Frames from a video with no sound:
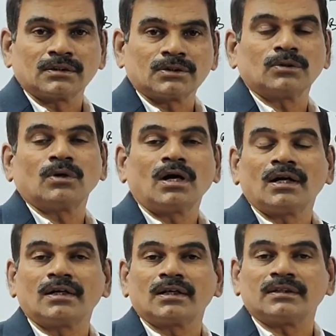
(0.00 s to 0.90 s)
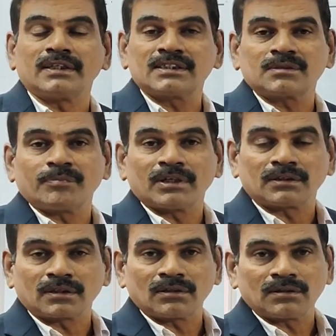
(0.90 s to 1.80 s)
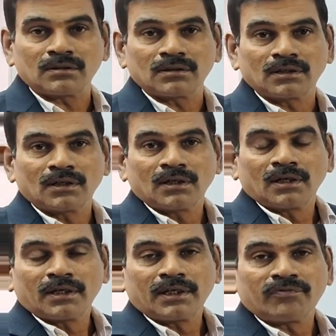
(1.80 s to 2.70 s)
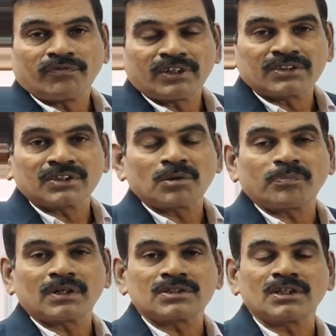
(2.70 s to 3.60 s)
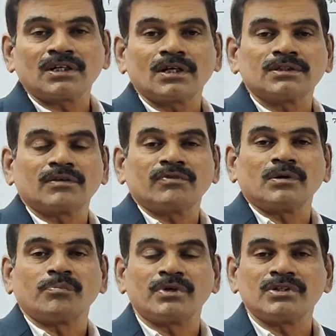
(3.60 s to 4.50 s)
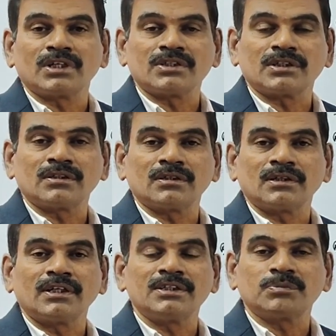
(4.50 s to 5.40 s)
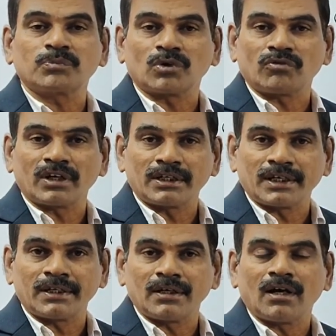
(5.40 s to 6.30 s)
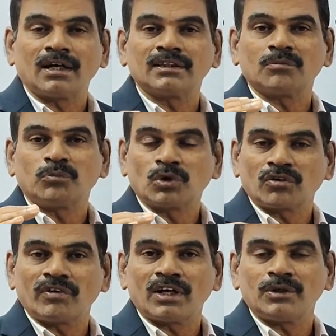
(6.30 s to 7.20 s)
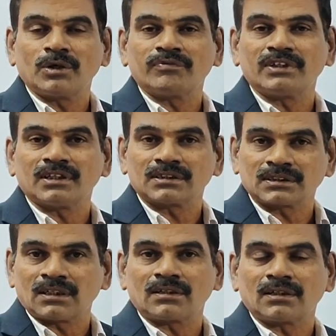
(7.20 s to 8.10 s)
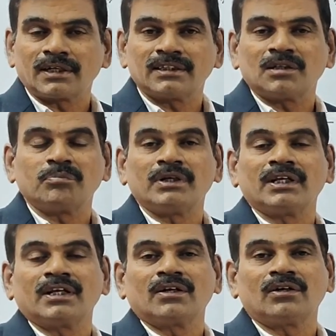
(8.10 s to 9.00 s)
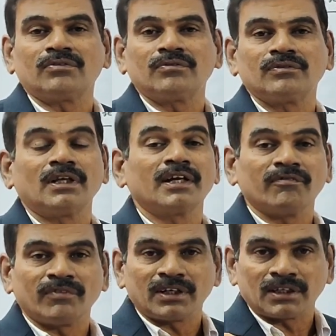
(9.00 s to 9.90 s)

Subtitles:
So under this method, a fixed percentage of depreciation is provided on the book value of the asset at the beginning of the